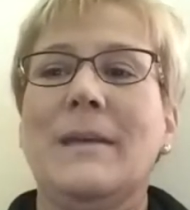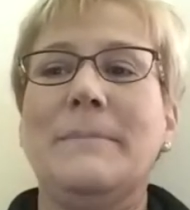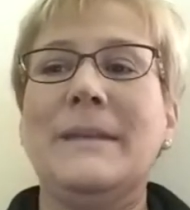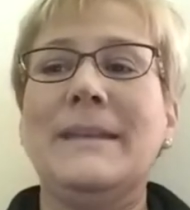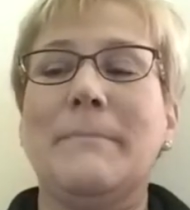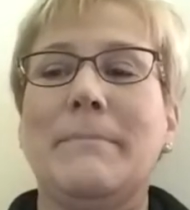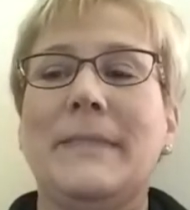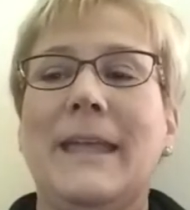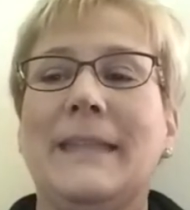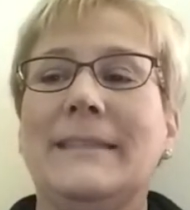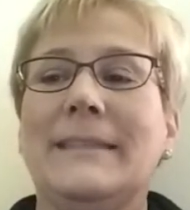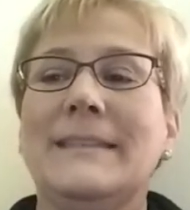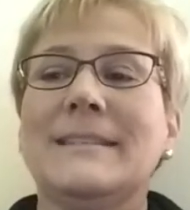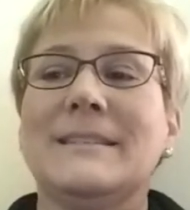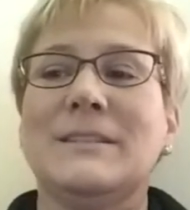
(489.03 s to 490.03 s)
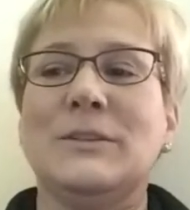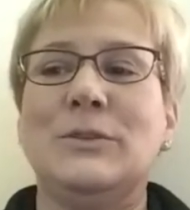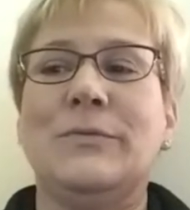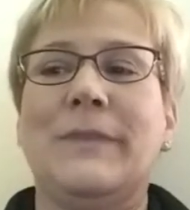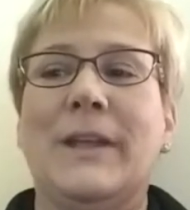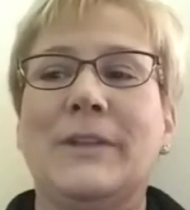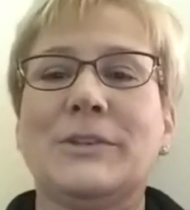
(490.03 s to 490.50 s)
Being that this is a
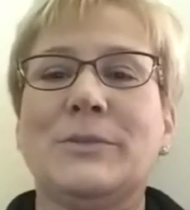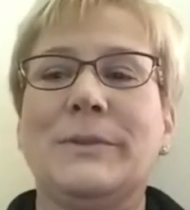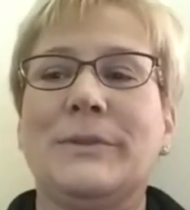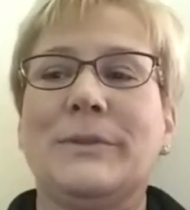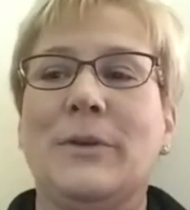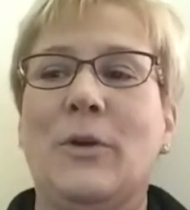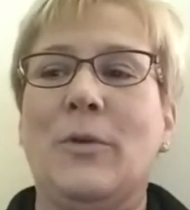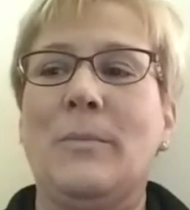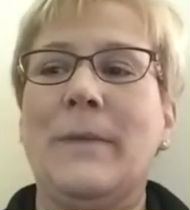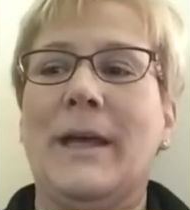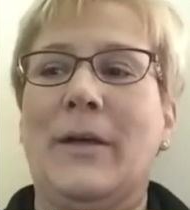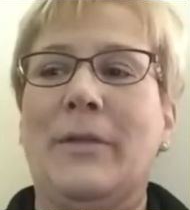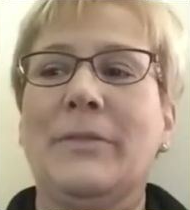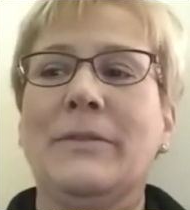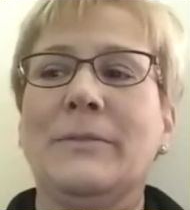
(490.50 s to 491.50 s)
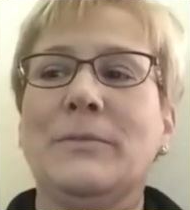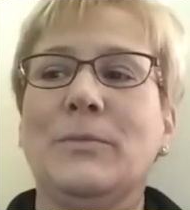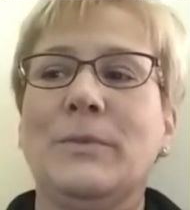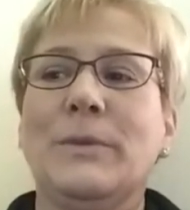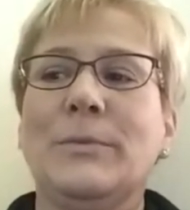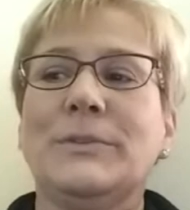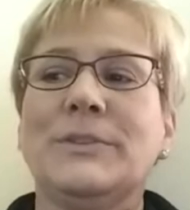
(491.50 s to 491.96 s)
new venture with home health,
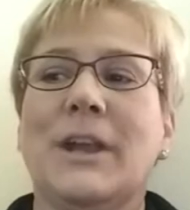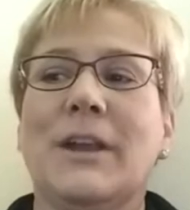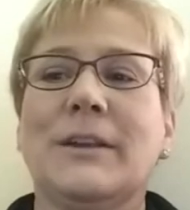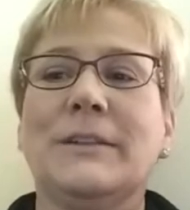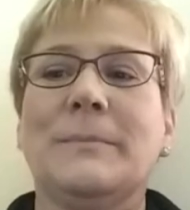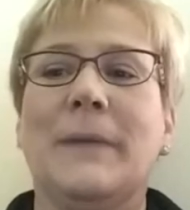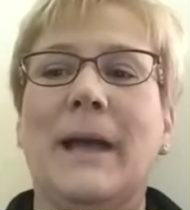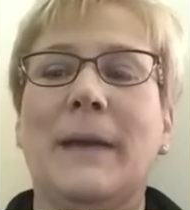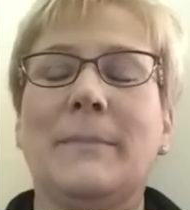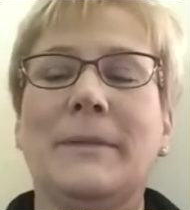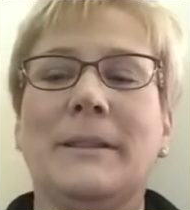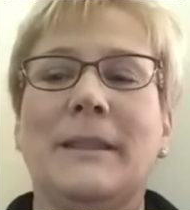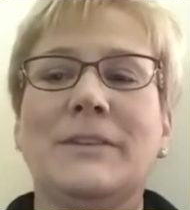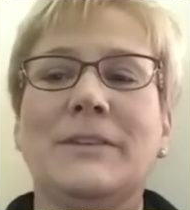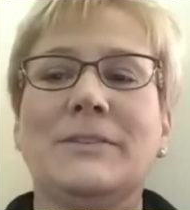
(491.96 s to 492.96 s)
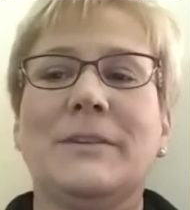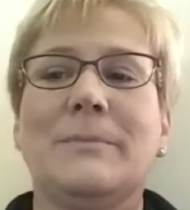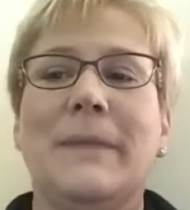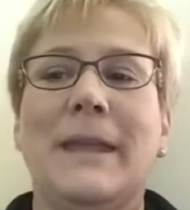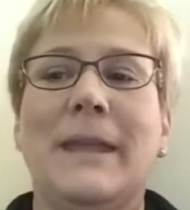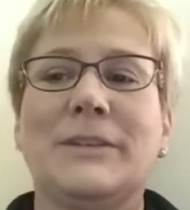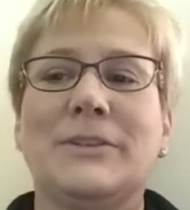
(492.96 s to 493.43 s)
we will target the population of
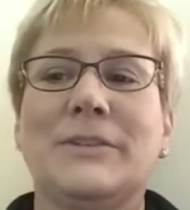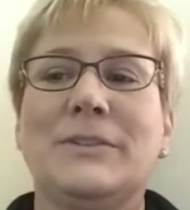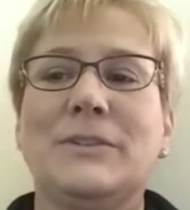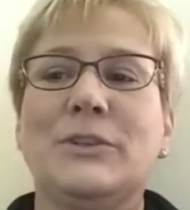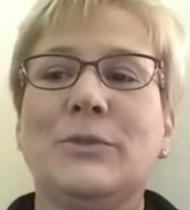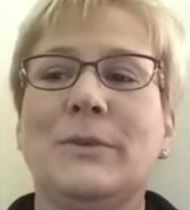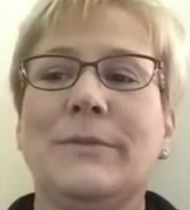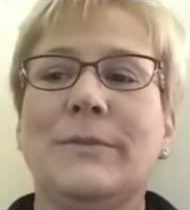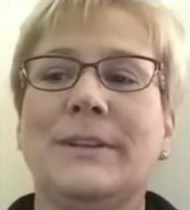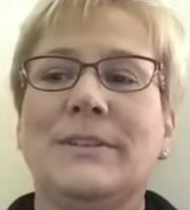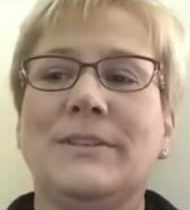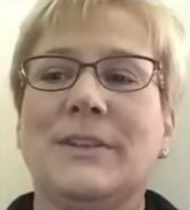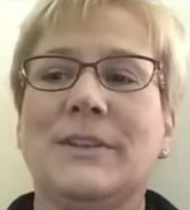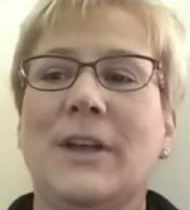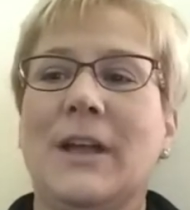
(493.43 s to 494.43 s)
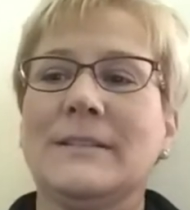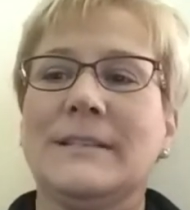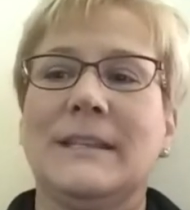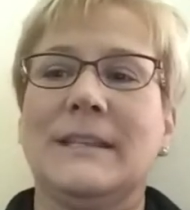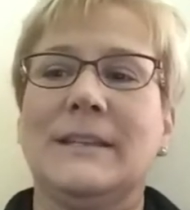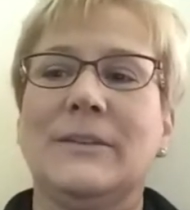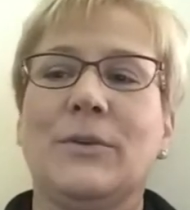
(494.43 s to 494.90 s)
patients who have
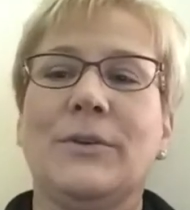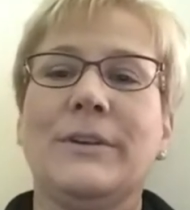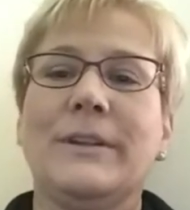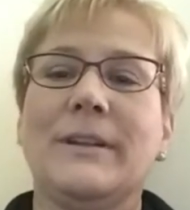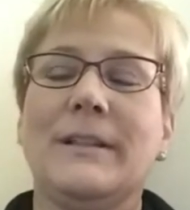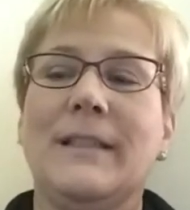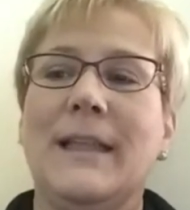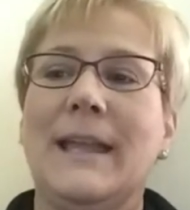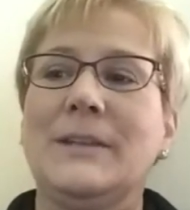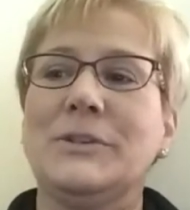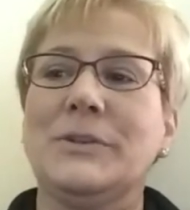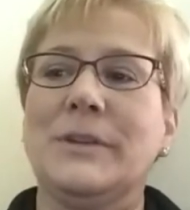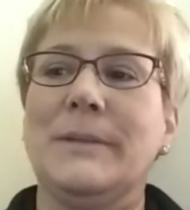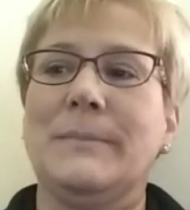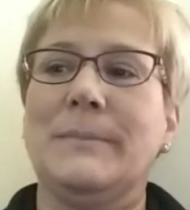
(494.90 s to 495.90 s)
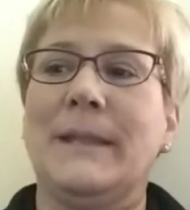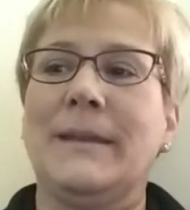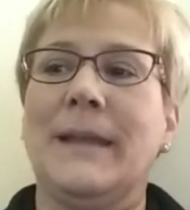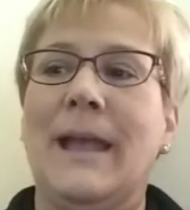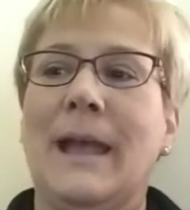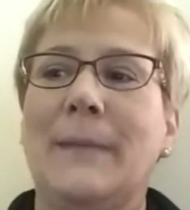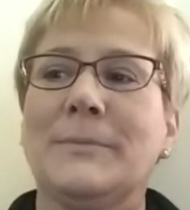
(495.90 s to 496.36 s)
exhausted or declined treatment
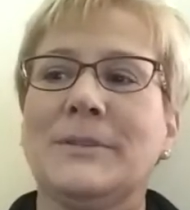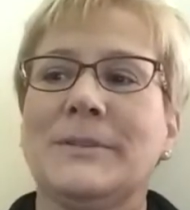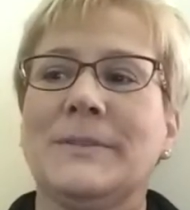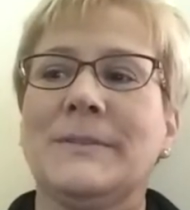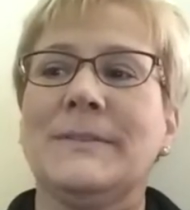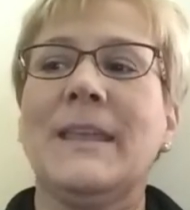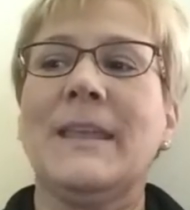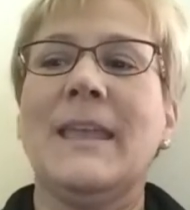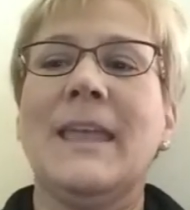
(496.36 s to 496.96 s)
options,